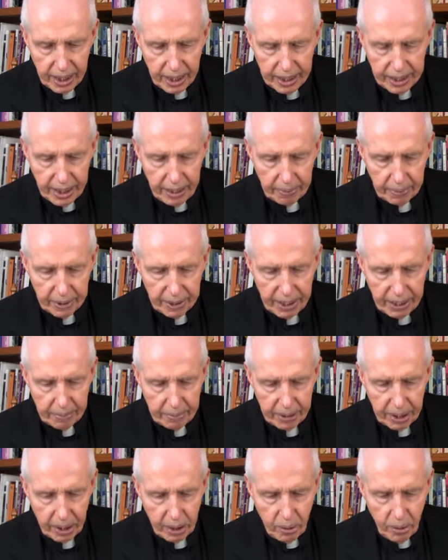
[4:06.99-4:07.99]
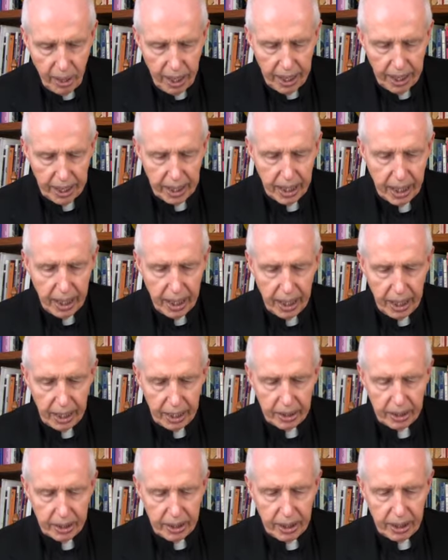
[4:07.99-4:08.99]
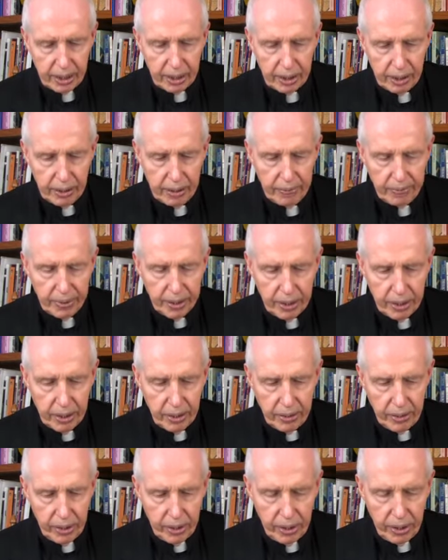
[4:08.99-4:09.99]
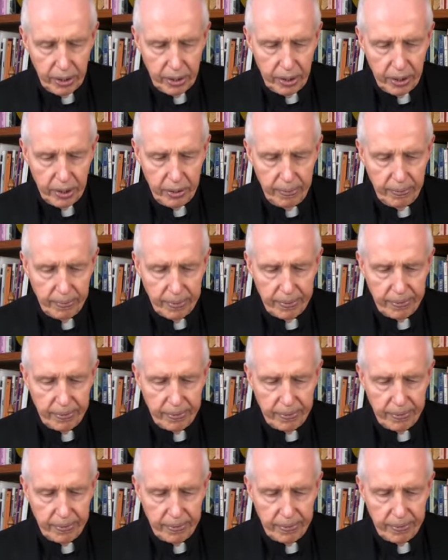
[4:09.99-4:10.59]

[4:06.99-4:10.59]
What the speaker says: And I will not be quiet until her